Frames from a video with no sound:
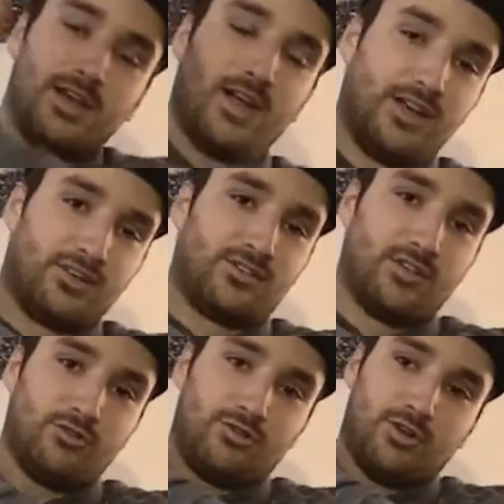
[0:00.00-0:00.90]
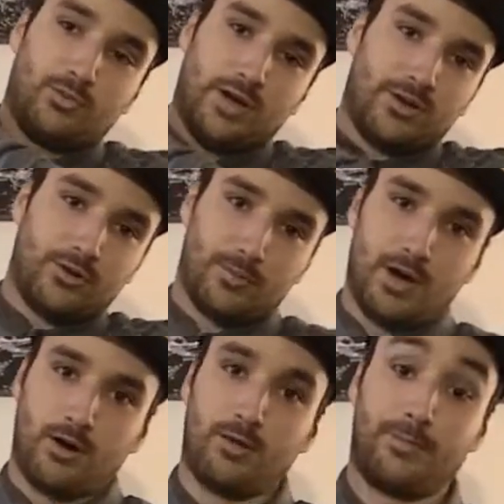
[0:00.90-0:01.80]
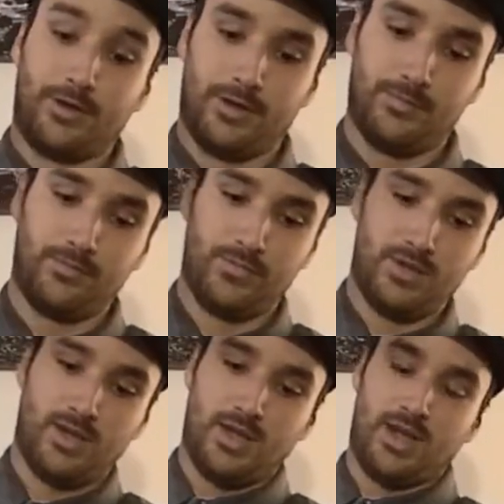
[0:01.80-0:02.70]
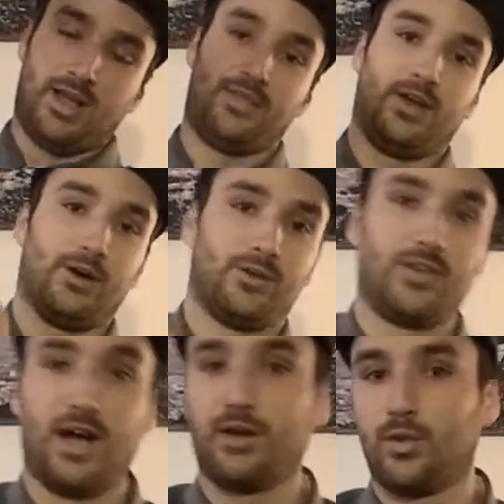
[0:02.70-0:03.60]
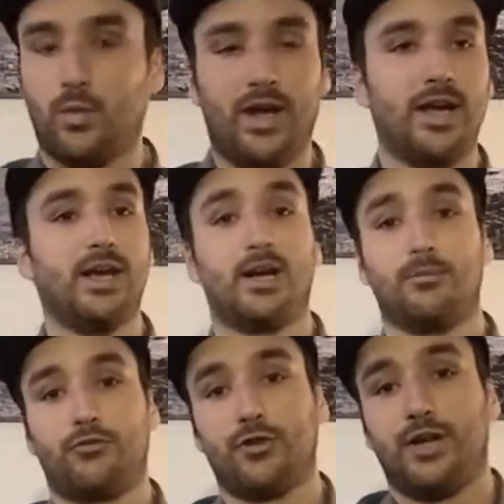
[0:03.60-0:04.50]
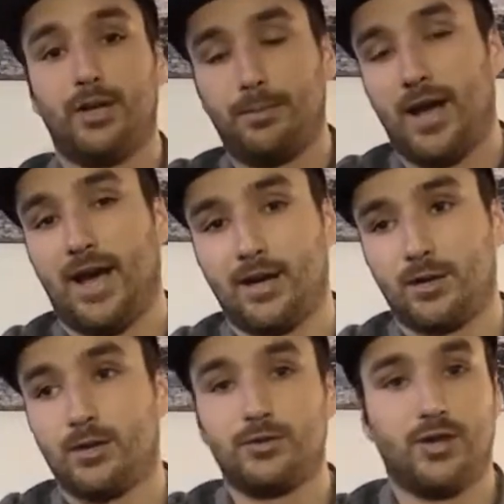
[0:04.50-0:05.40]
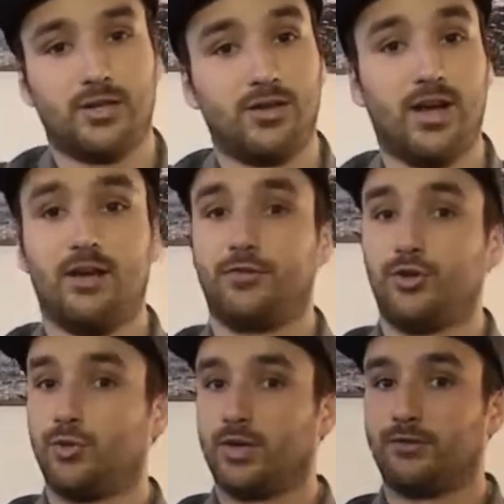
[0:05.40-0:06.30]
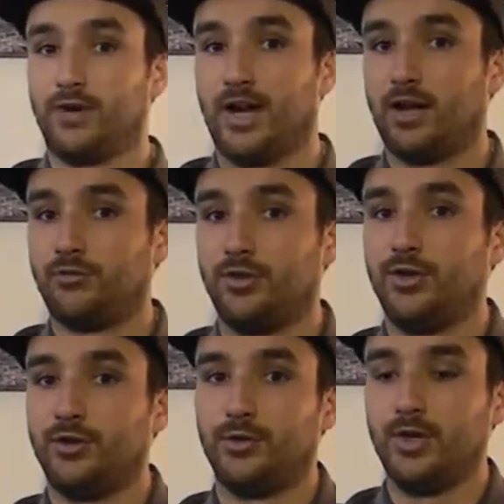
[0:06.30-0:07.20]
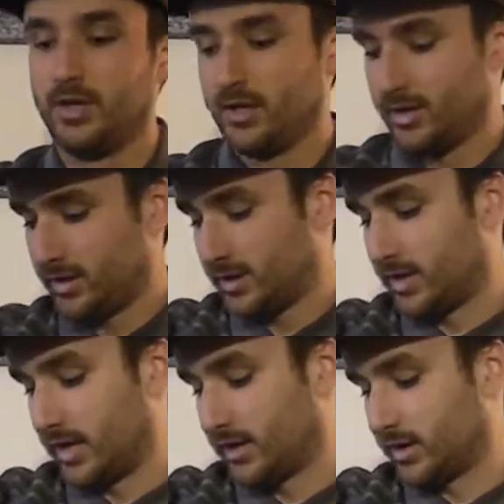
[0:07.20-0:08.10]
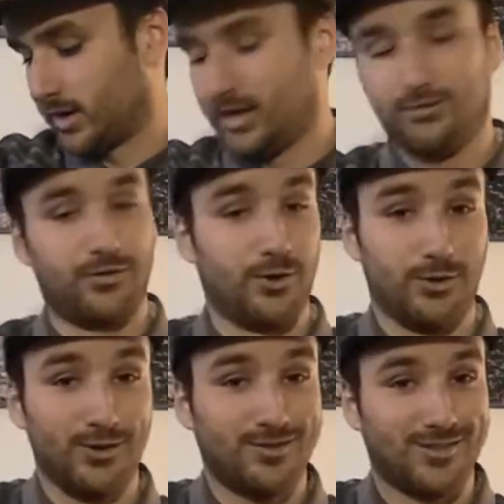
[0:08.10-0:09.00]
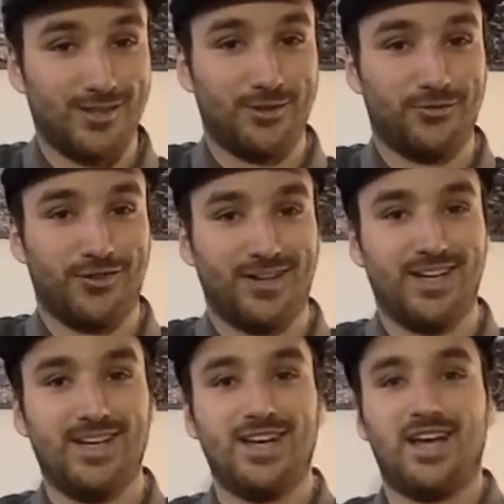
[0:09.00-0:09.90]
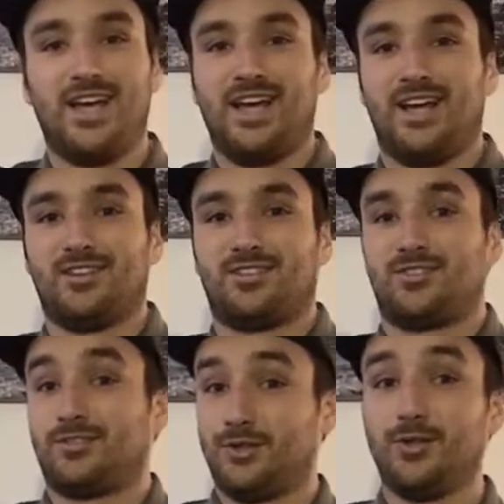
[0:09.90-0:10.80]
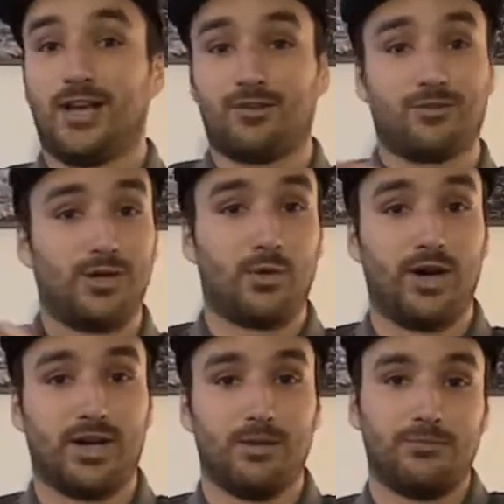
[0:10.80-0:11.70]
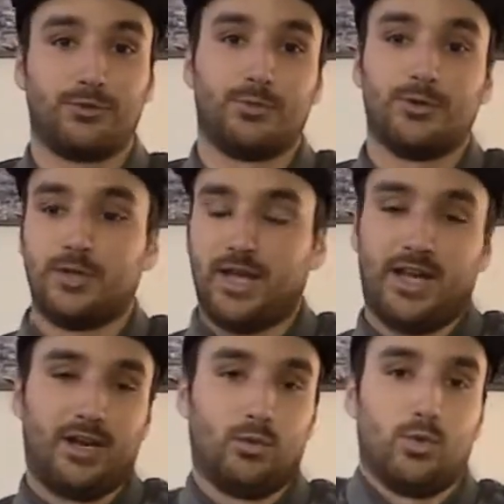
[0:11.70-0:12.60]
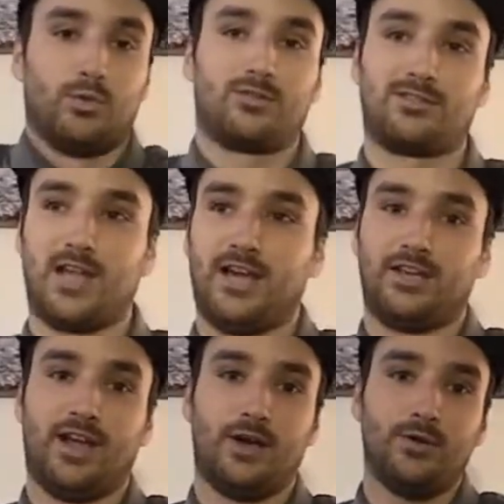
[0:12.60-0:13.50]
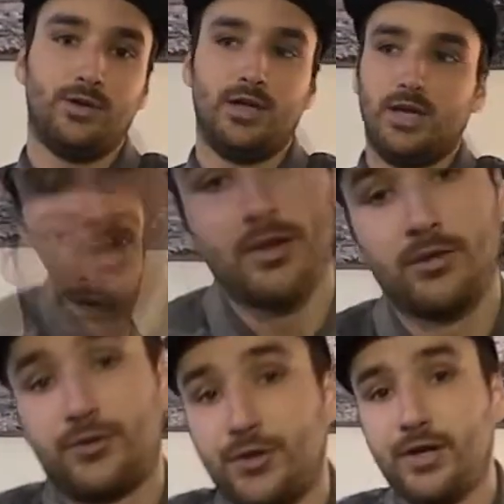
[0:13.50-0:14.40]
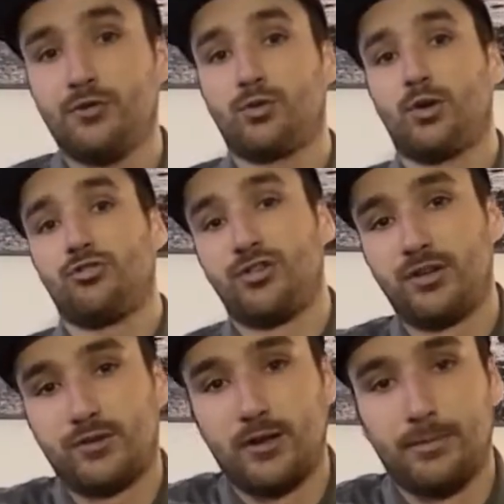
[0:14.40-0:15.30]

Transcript: and cinch it right under my armpit. And there it's out of the way, and I'm free to paddle, duck, dive, and do whatever I have to do. And even though it looks a little funny, it's still actually quite comfortable and it won't slide down. So your next question is going to